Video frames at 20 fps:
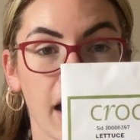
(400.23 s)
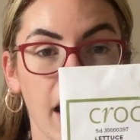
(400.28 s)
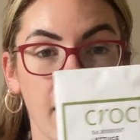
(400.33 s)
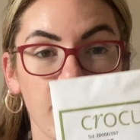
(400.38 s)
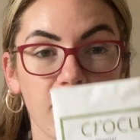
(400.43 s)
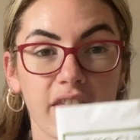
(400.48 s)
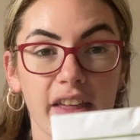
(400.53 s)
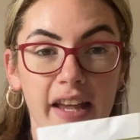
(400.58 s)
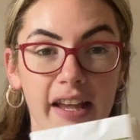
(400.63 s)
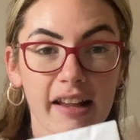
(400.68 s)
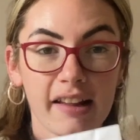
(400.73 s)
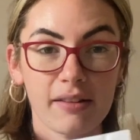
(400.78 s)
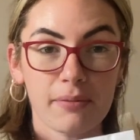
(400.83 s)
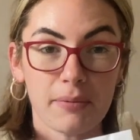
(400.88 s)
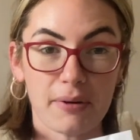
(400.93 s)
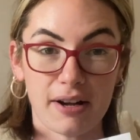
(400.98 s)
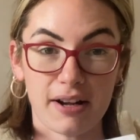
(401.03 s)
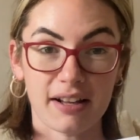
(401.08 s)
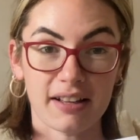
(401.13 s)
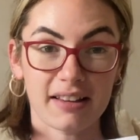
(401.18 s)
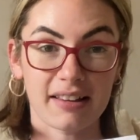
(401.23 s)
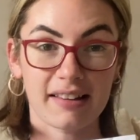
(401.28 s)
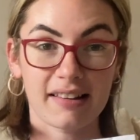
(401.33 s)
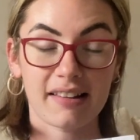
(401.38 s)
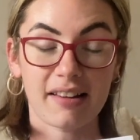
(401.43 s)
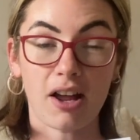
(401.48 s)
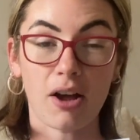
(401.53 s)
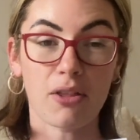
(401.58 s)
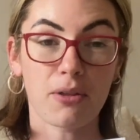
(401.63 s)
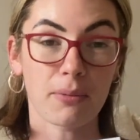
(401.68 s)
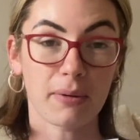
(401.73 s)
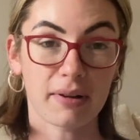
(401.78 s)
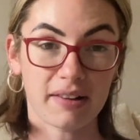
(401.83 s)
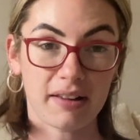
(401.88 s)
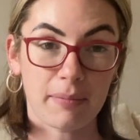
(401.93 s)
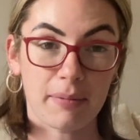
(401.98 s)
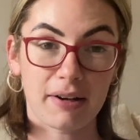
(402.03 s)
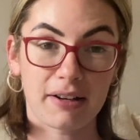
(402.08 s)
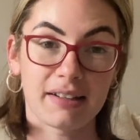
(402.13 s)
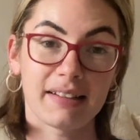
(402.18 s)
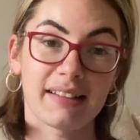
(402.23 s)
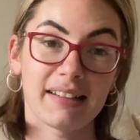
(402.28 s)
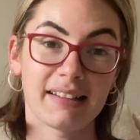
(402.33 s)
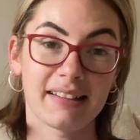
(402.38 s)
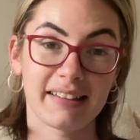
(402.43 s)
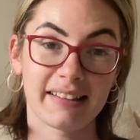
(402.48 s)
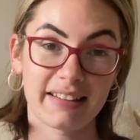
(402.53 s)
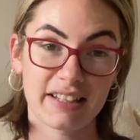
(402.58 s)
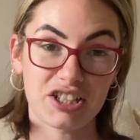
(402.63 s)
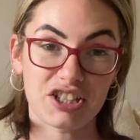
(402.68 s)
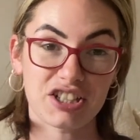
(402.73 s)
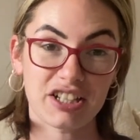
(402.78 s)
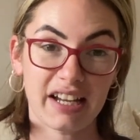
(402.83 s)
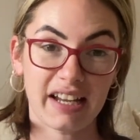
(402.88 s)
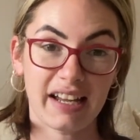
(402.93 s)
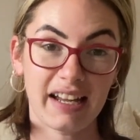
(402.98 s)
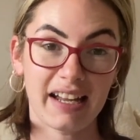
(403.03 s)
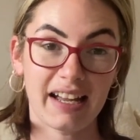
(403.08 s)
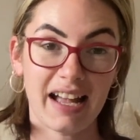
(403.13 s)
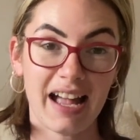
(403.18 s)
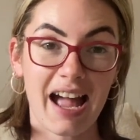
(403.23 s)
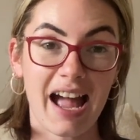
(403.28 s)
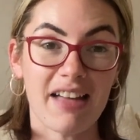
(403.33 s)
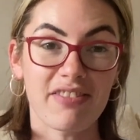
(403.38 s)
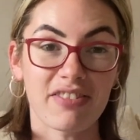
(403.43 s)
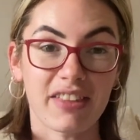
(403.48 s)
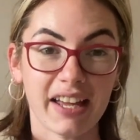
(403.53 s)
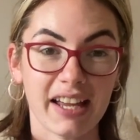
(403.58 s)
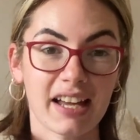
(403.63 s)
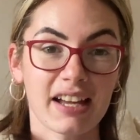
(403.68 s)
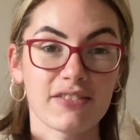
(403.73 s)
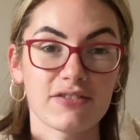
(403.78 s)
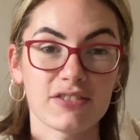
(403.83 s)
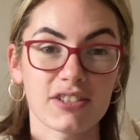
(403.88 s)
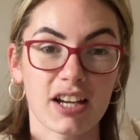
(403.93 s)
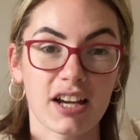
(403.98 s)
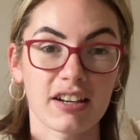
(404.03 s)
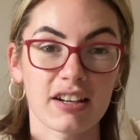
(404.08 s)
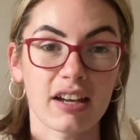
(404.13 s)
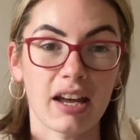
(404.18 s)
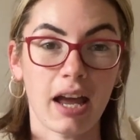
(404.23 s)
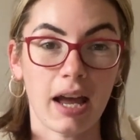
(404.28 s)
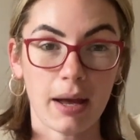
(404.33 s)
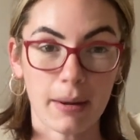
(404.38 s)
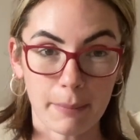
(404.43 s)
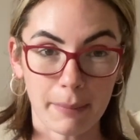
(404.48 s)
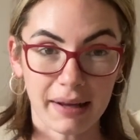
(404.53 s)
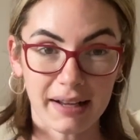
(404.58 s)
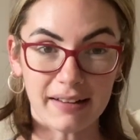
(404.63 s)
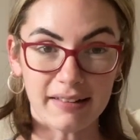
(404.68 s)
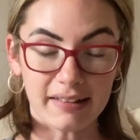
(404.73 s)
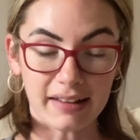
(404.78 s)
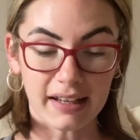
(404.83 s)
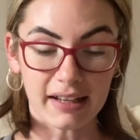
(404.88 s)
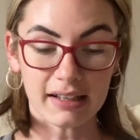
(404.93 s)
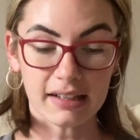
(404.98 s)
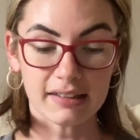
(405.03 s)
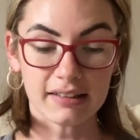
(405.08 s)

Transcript: These ones are the ones I planted in this year, and they have done amazing.